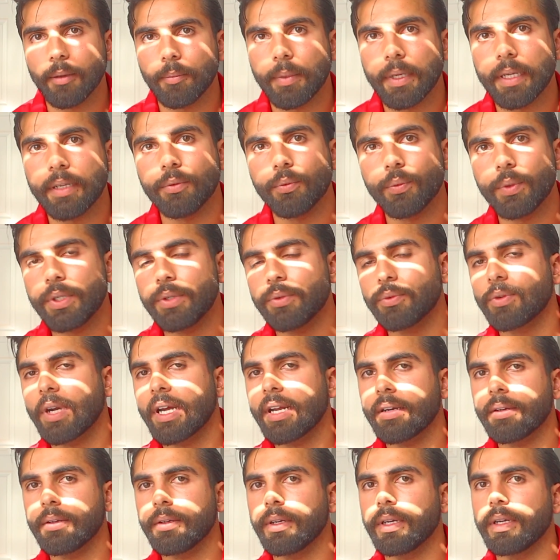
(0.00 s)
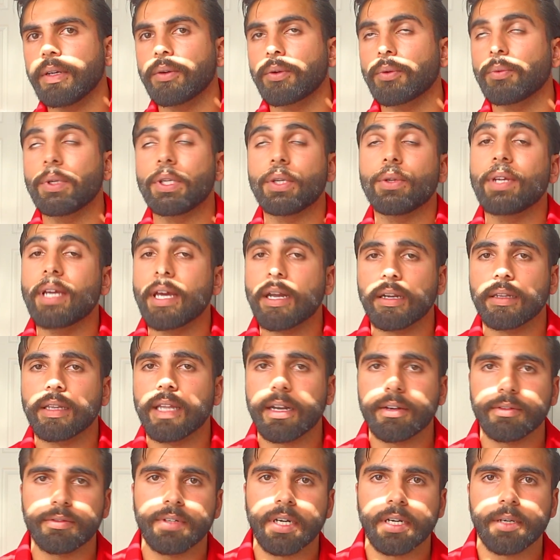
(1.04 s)
them. And when you write it uh, or when you get a
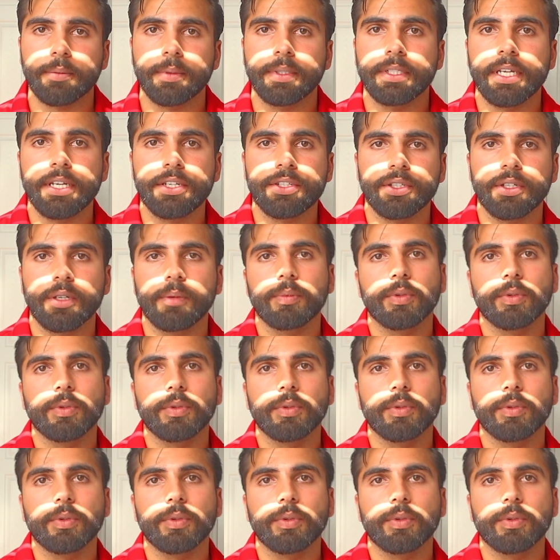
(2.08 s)
letter of recommendation,